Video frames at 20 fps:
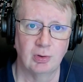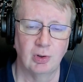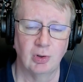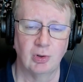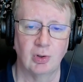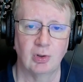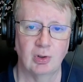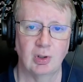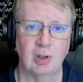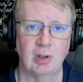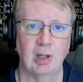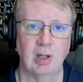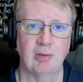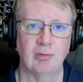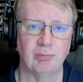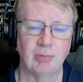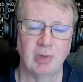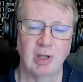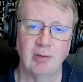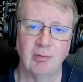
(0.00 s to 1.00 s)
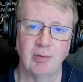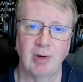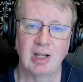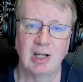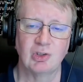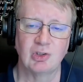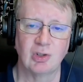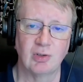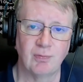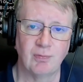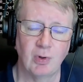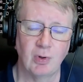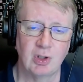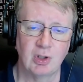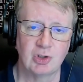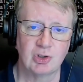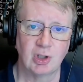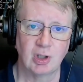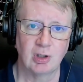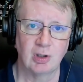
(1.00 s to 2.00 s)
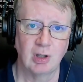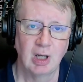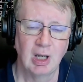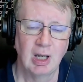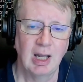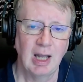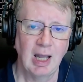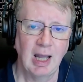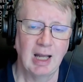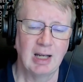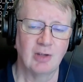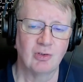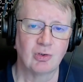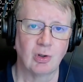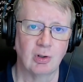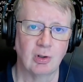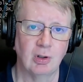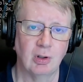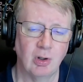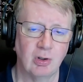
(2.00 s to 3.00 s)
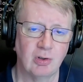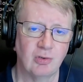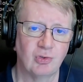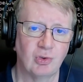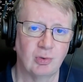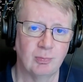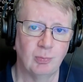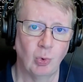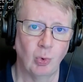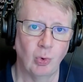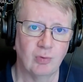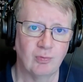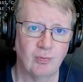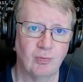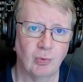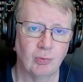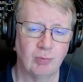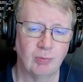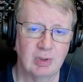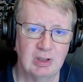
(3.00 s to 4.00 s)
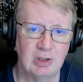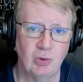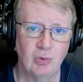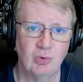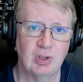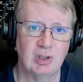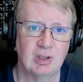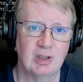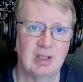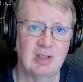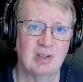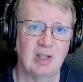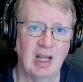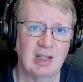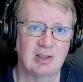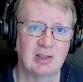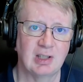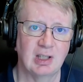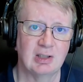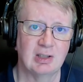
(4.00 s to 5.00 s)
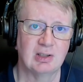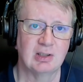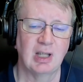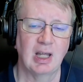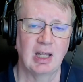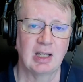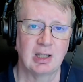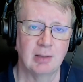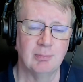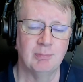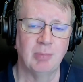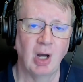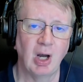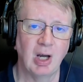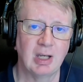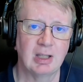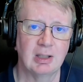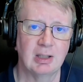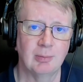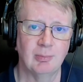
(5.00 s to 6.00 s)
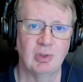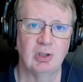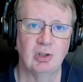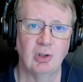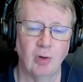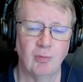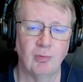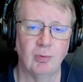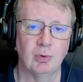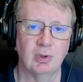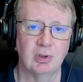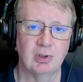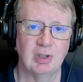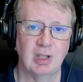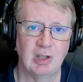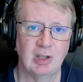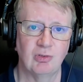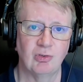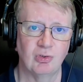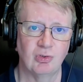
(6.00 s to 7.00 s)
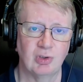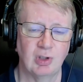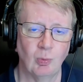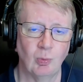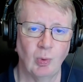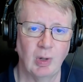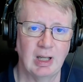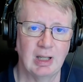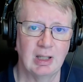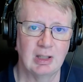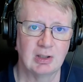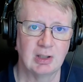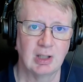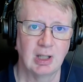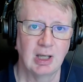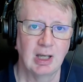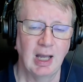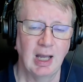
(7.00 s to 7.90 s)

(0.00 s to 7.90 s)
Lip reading: You can rearrange the furniture, and it's got a lot of support for reusing these assets and combining them in novel and interesting ways.